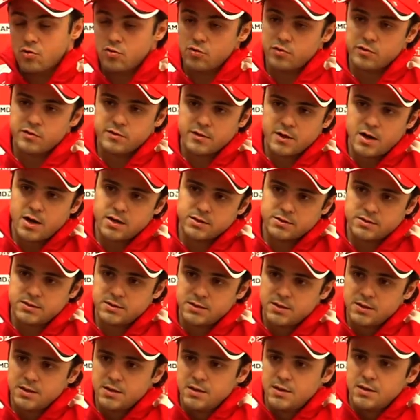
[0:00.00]
to start,
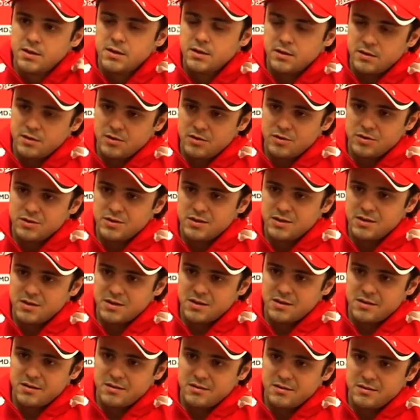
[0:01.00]
you know,
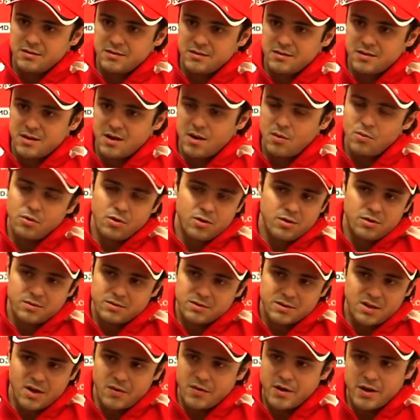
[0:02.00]
our
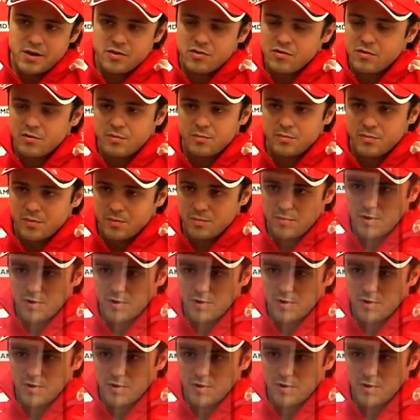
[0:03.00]
direction in